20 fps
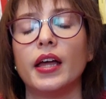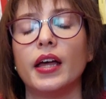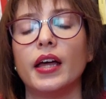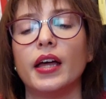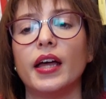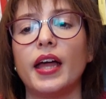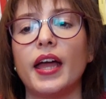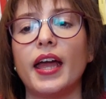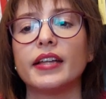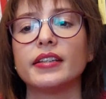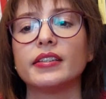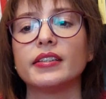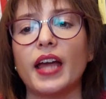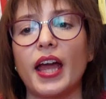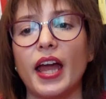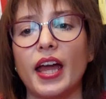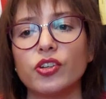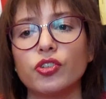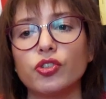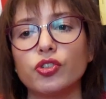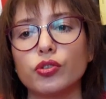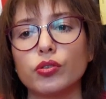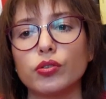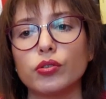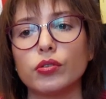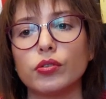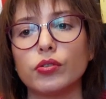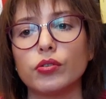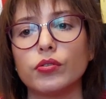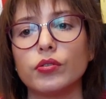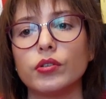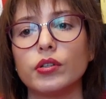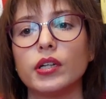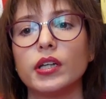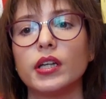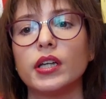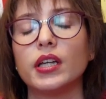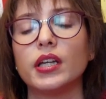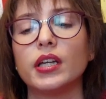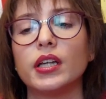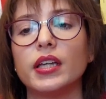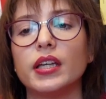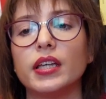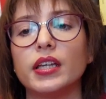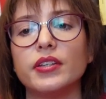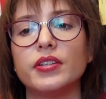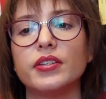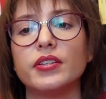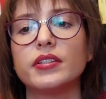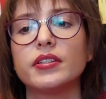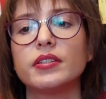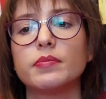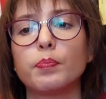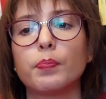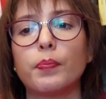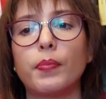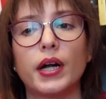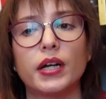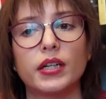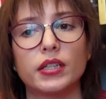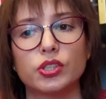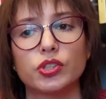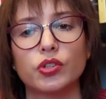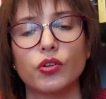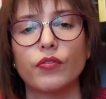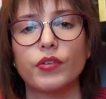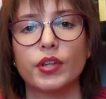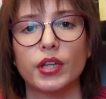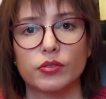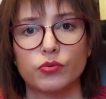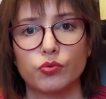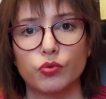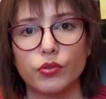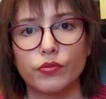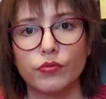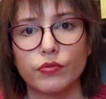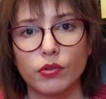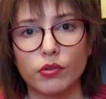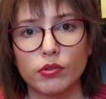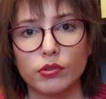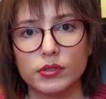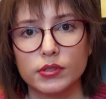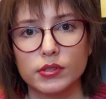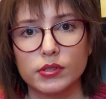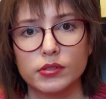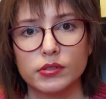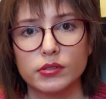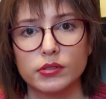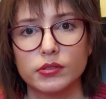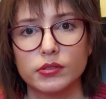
And Angelo is part of that revolt.